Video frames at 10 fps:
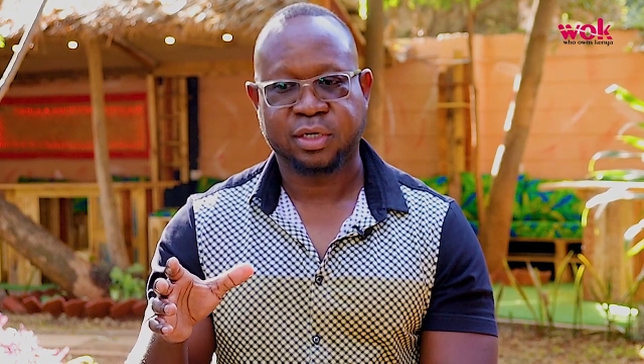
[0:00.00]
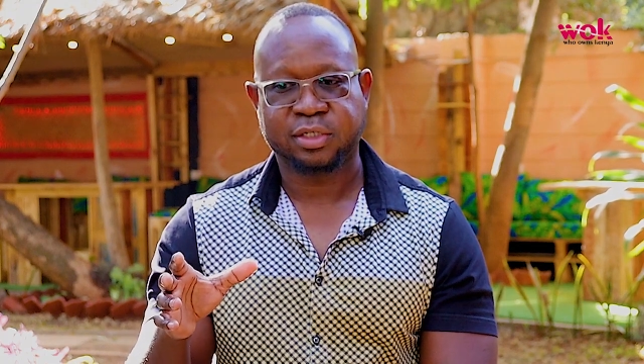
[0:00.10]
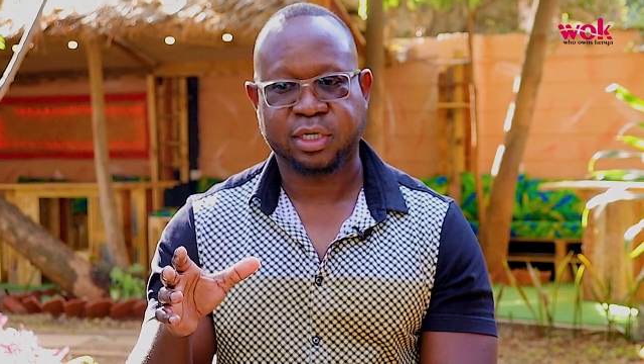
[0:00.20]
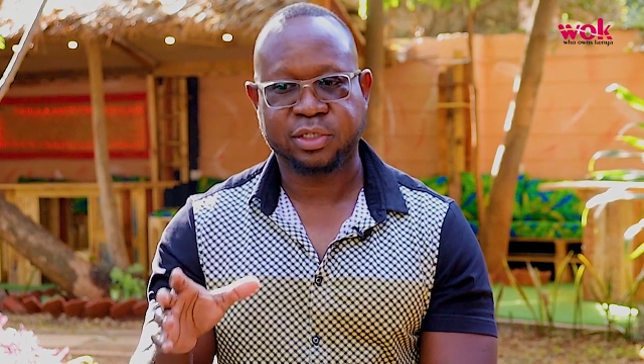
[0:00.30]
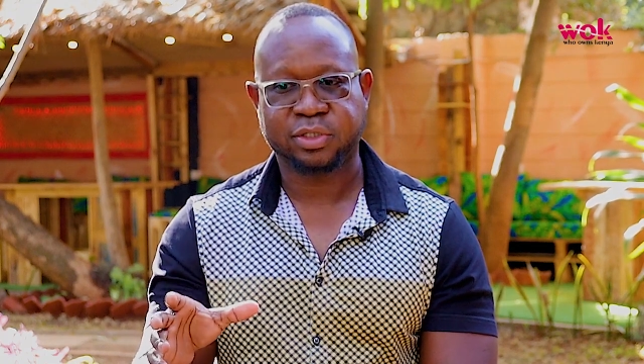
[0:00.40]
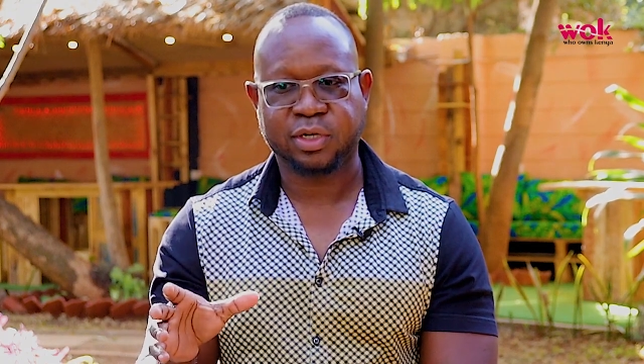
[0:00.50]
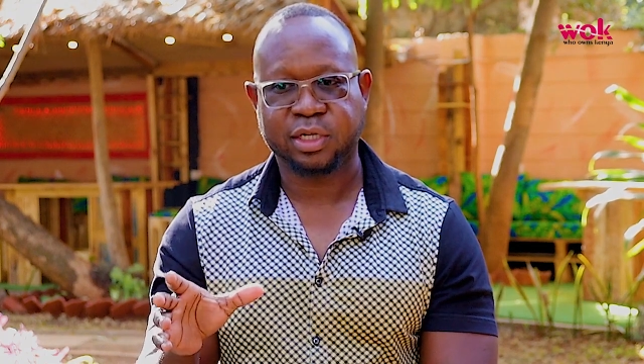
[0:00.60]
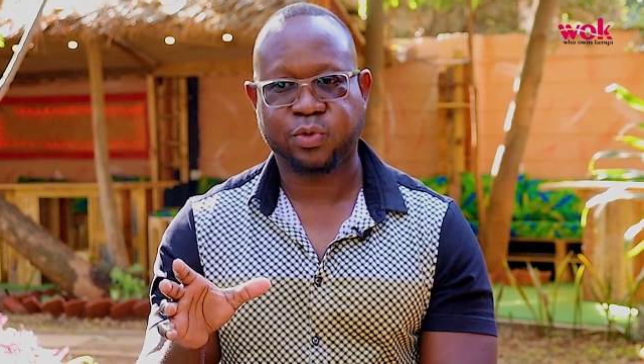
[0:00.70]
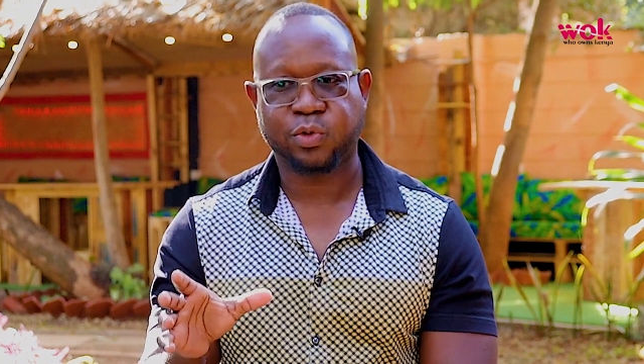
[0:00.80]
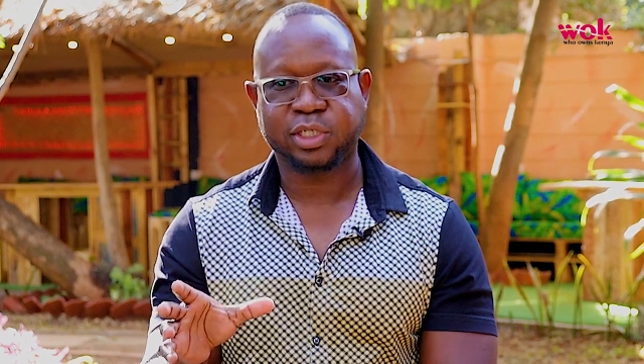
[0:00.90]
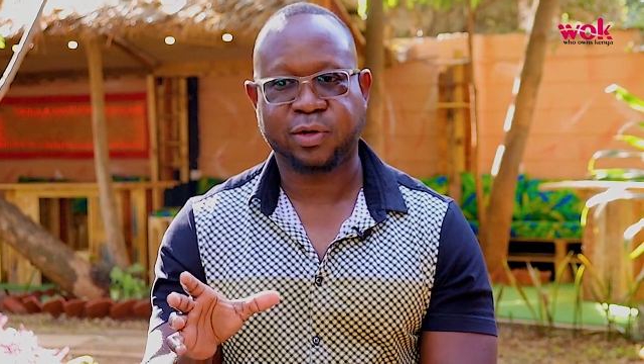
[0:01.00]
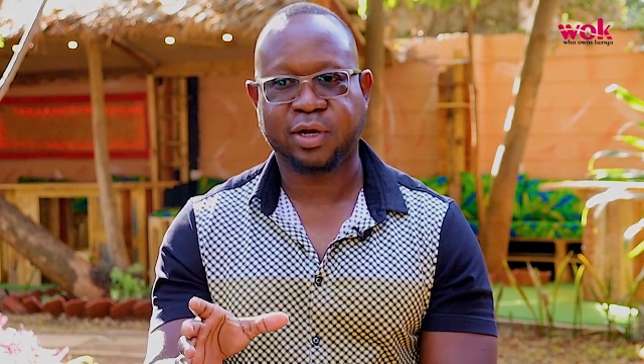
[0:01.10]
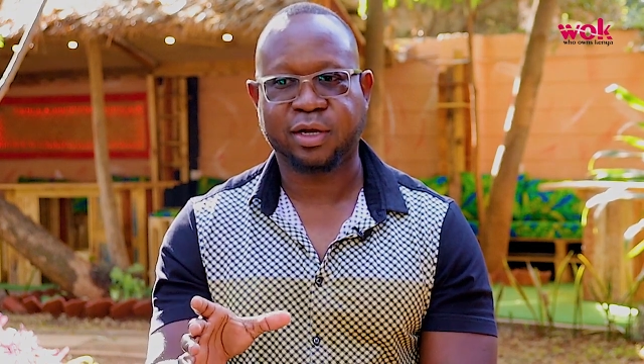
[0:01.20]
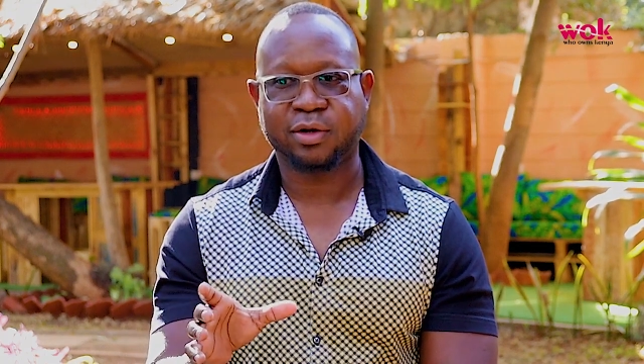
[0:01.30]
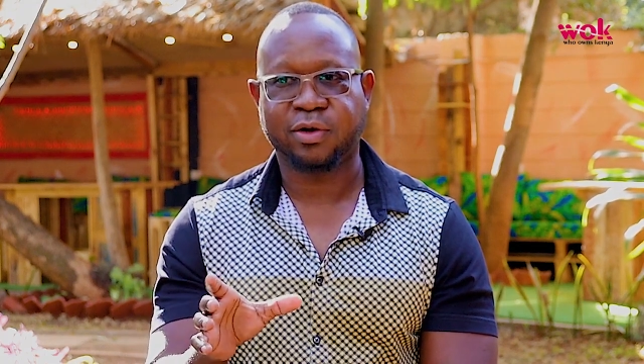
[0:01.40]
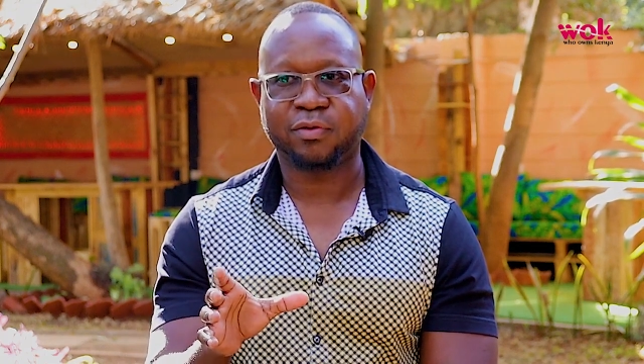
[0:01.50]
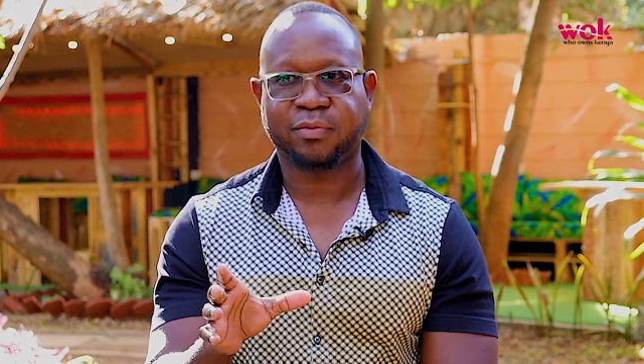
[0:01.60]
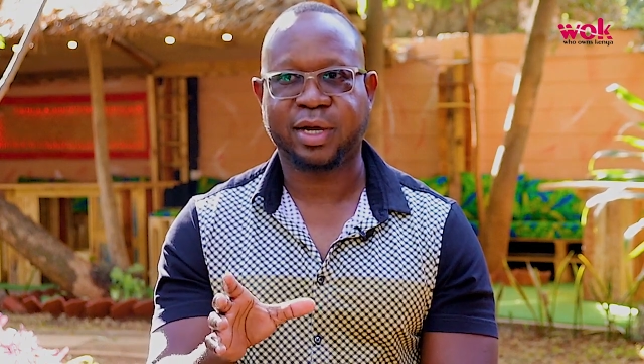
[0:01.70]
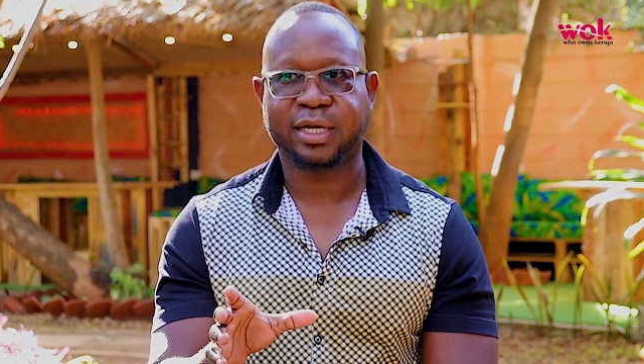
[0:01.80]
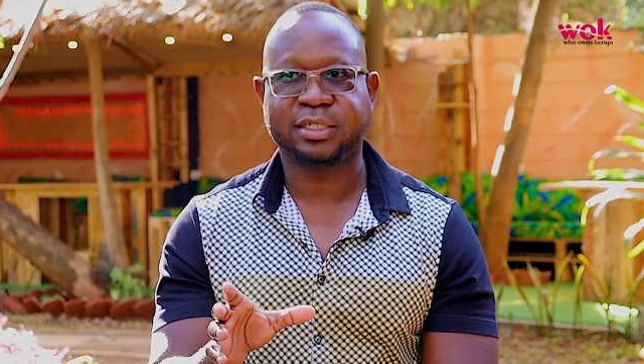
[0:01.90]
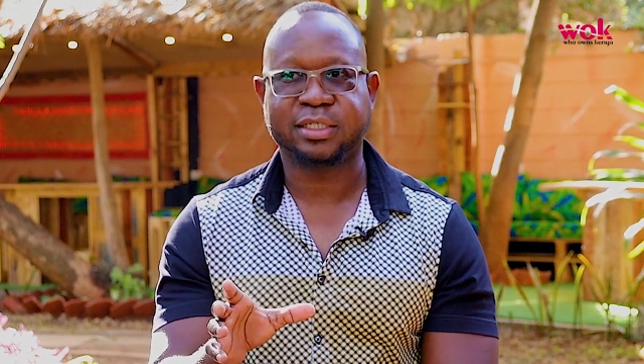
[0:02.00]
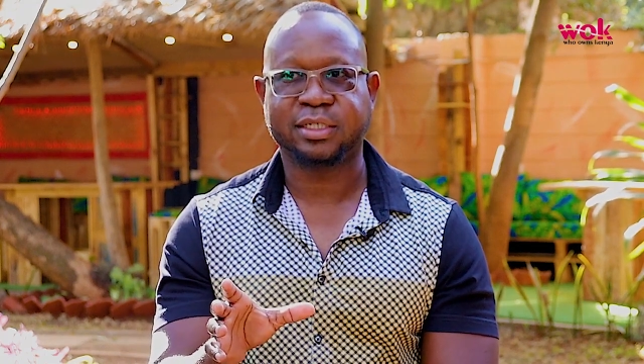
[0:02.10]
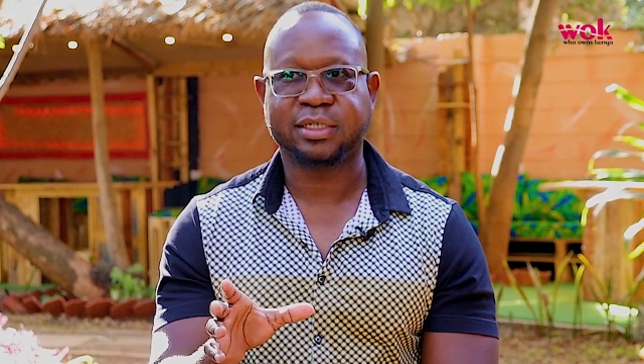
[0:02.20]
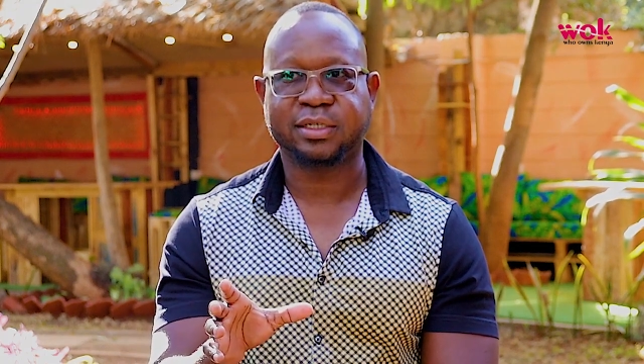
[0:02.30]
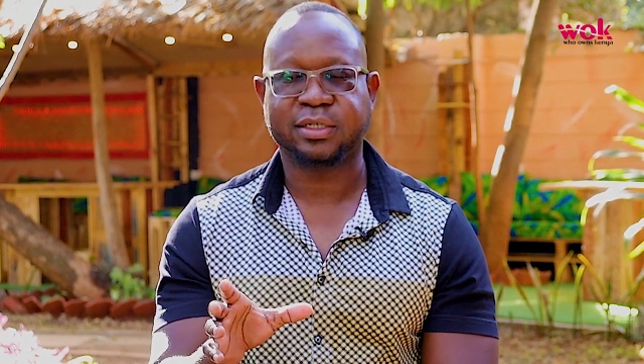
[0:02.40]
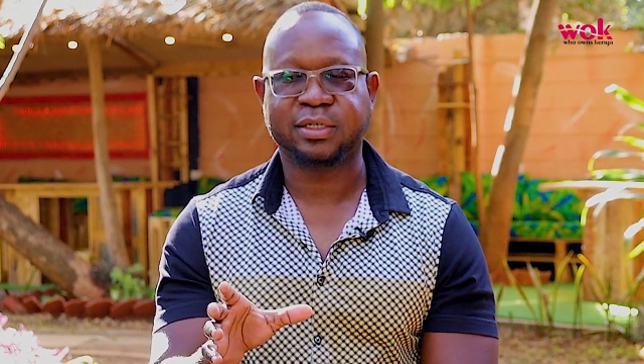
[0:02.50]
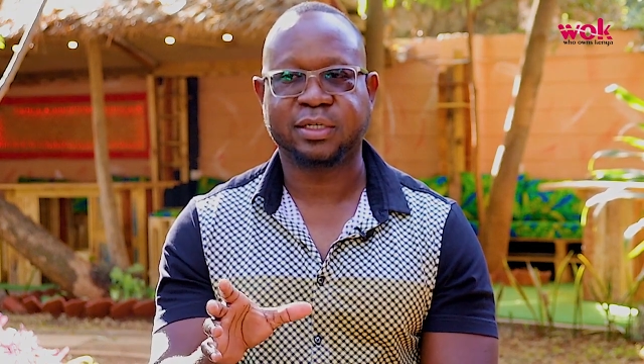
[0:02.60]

traditionally quarter one of marketing